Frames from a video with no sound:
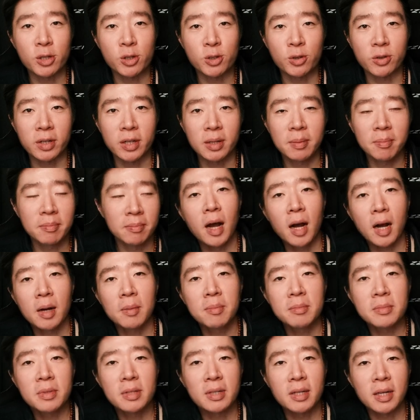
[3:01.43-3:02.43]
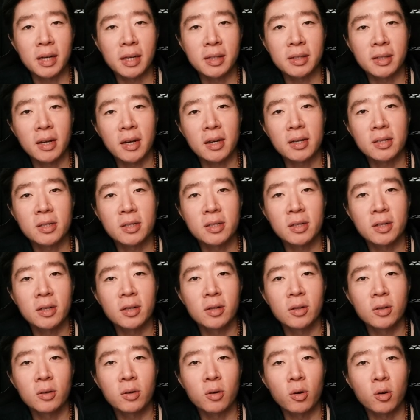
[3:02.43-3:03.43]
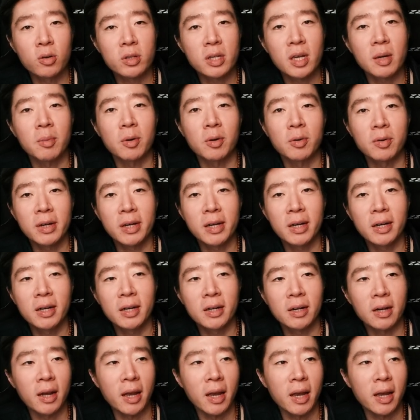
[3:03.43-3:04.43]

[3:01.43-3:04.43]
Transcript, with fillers: stream, Hams, Ignacio, Jose Maria,